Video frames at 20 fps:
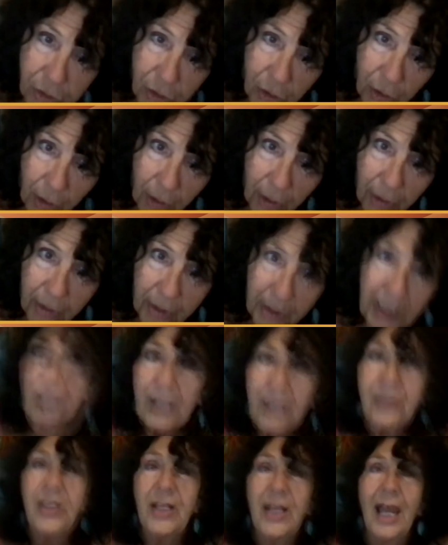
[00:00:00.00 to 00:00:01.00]
learn,
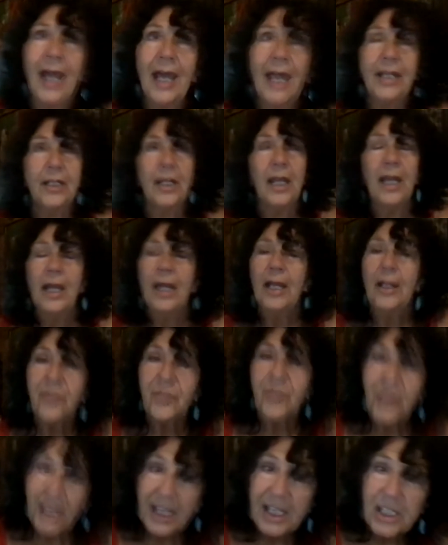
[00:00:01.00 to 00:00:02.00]
and that
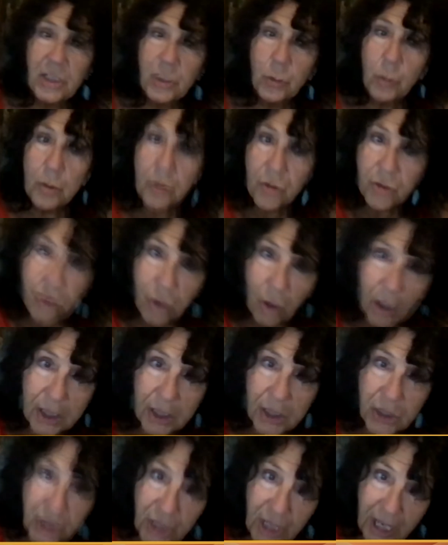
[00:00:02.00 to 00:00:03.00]
things will
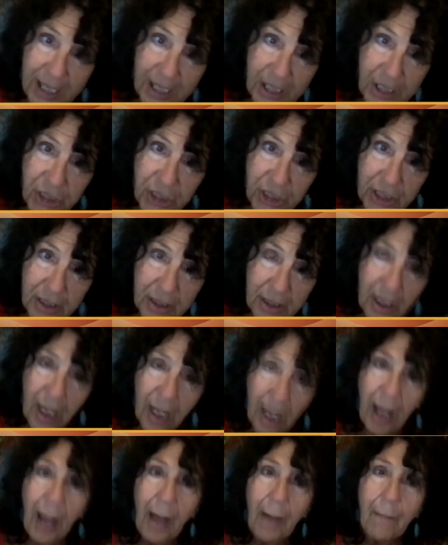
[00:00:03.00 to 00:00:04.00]
start changing.
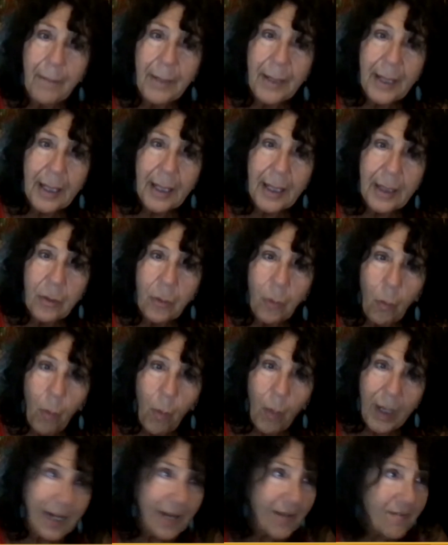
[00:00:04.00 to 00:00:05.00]
But
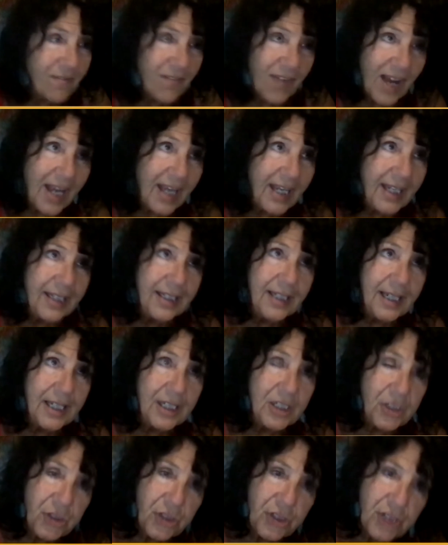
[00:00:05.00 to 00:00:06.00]
what I find
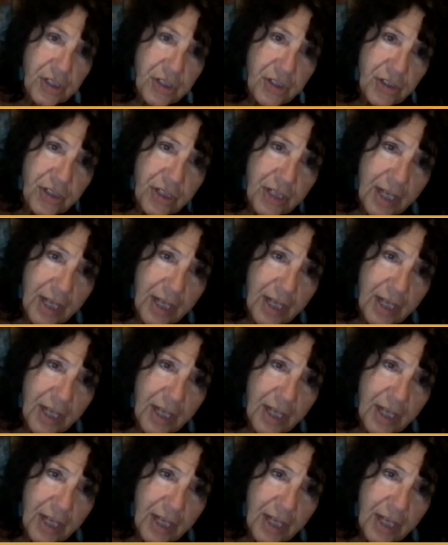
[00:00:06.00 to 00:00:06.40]
is just